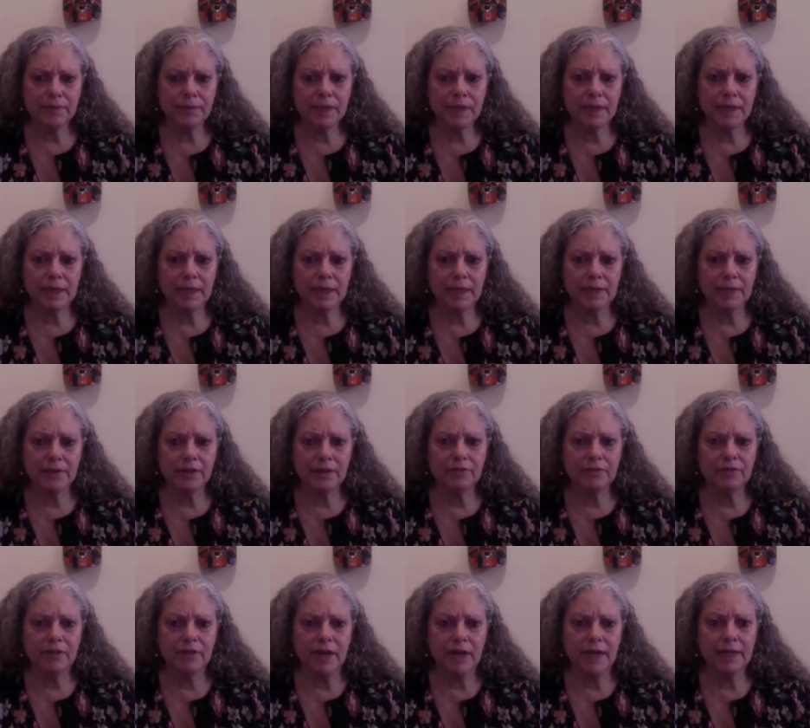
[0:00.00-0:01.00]
And they
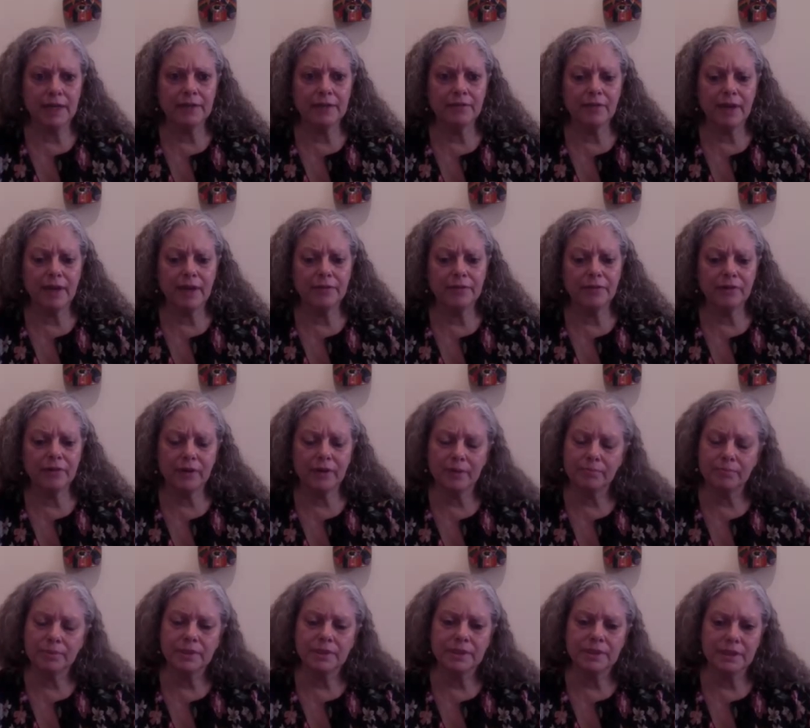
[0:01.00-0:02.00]
find that they're
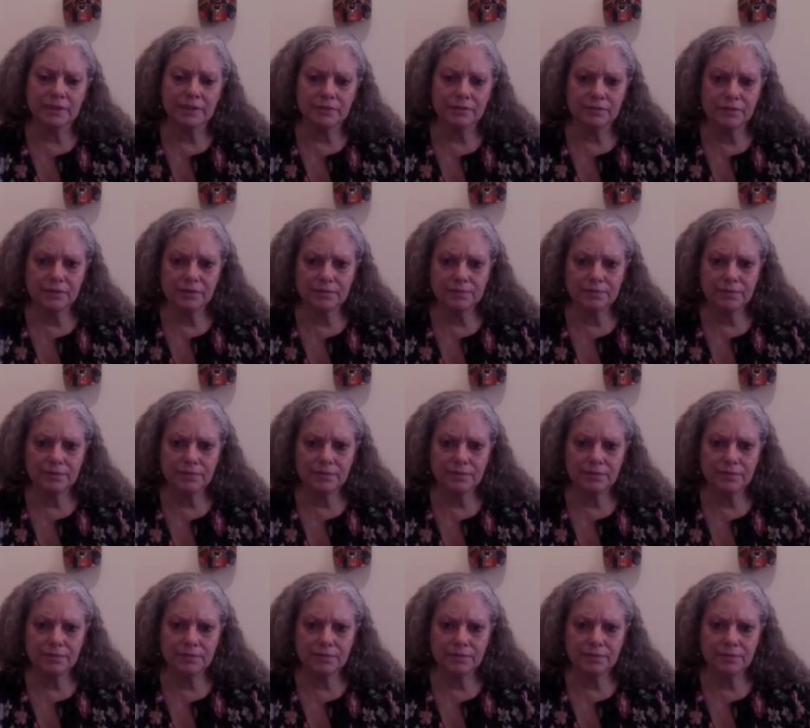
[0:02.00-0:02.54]
not believed.